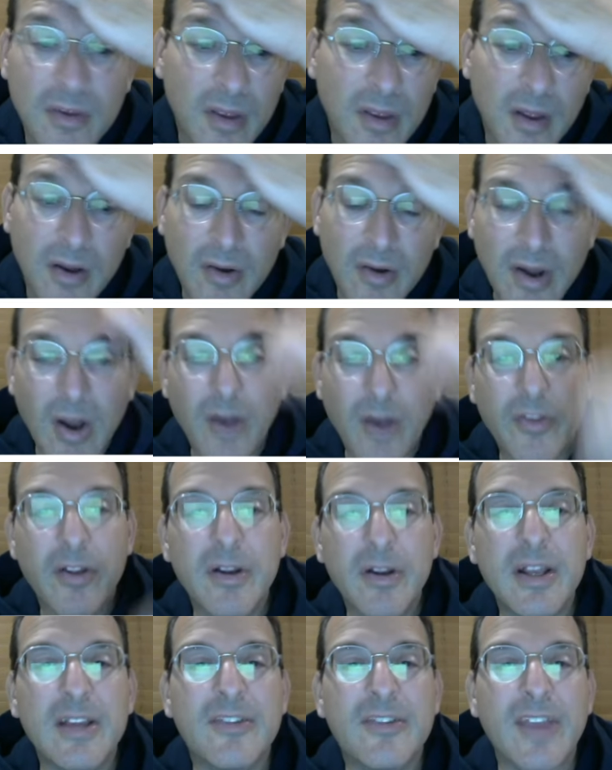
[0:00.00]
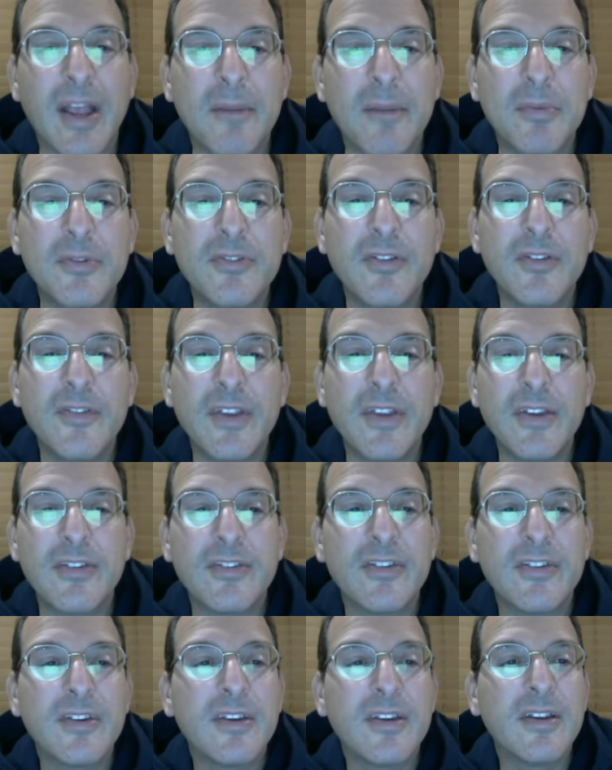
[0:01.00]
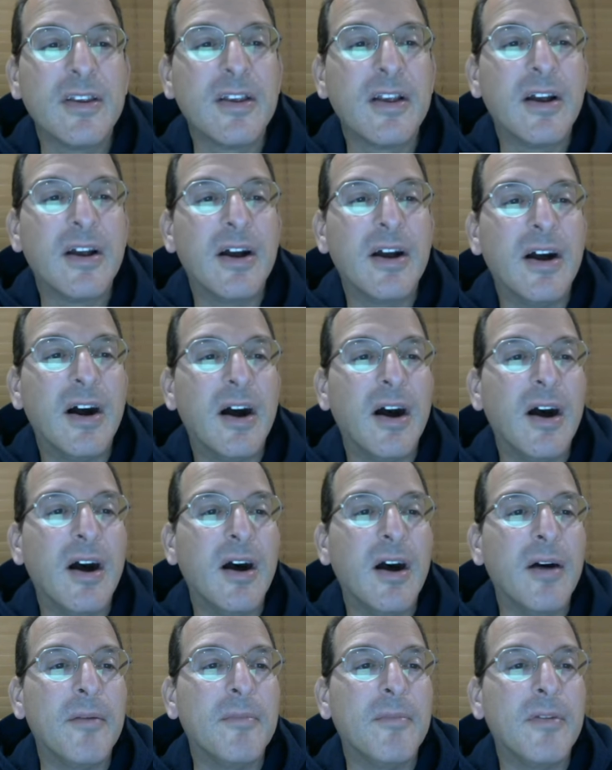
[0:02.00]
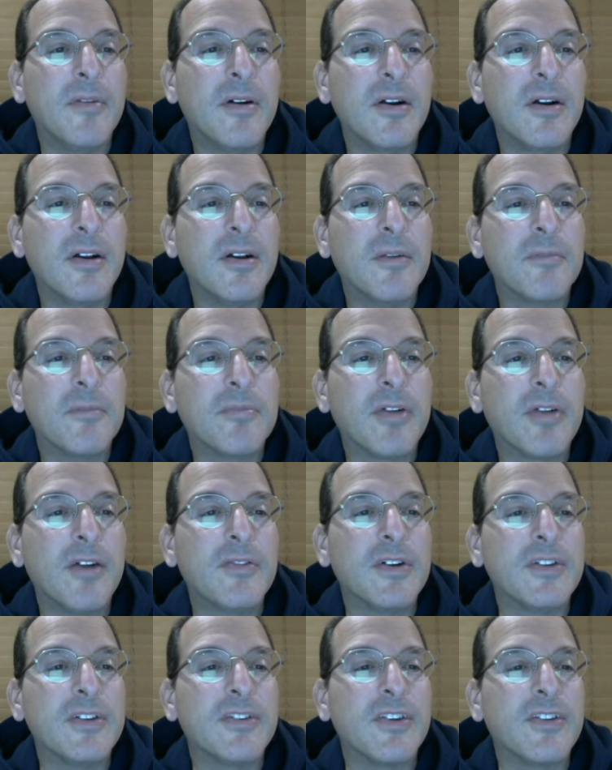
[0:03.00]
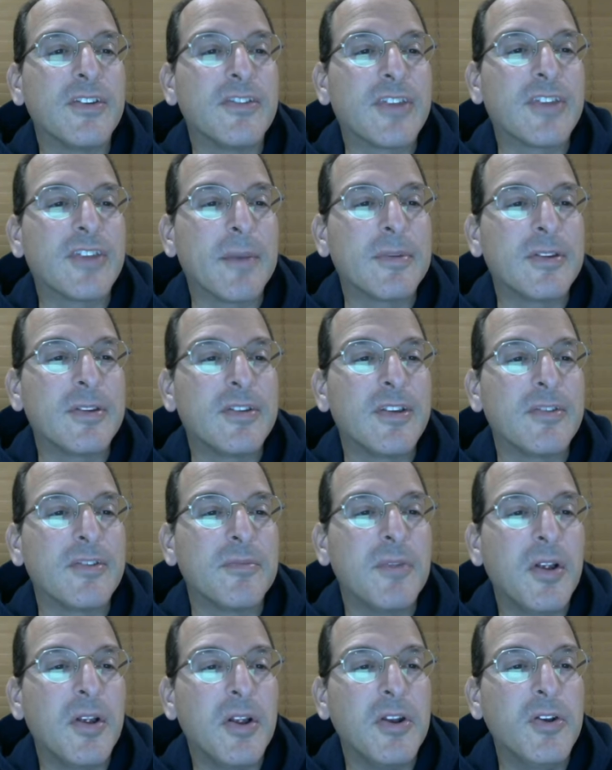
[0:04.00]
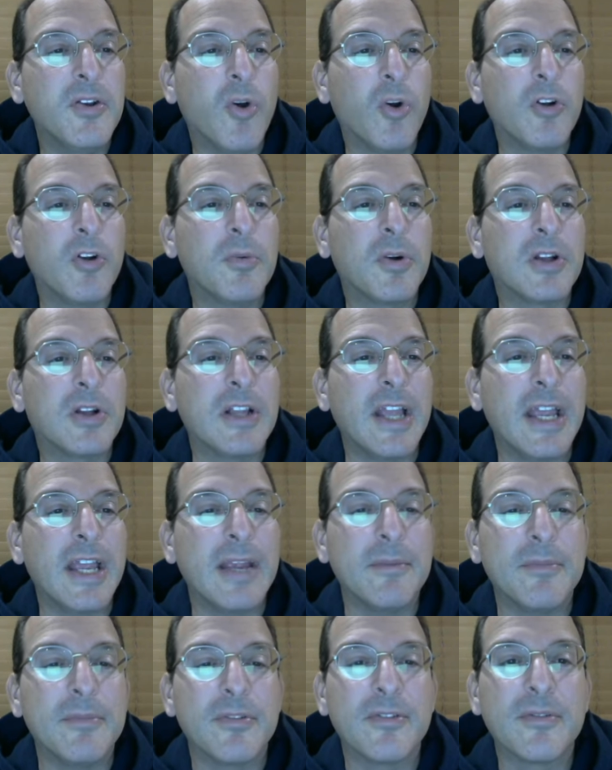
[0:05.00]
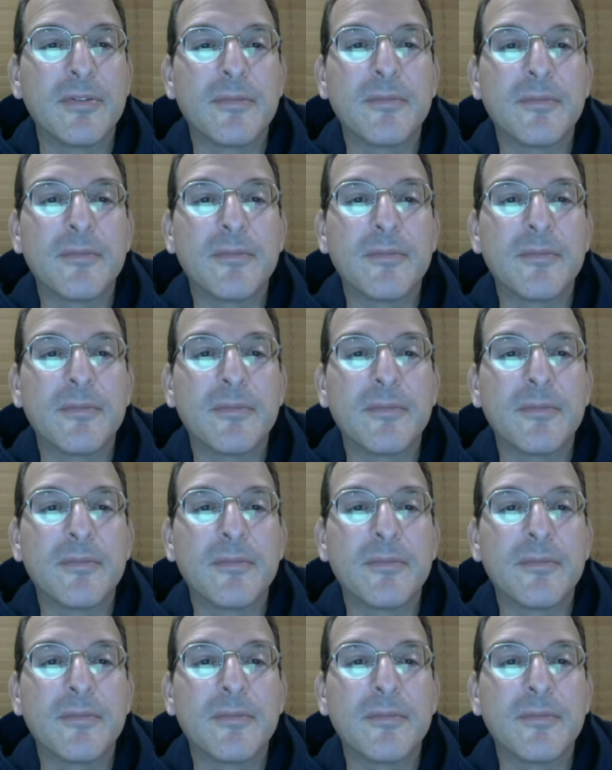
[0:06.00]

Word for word: All right, are there any examples of this? Um, prevalence, skepticism, notable claims